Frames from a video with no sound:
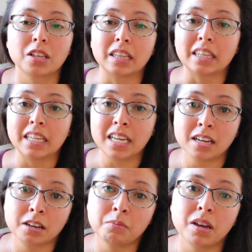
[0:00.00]

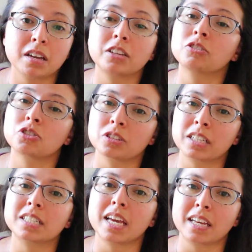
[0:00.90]
Liam
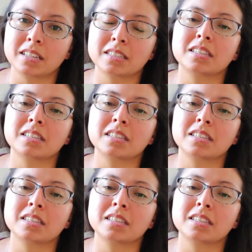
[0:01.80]
usually takes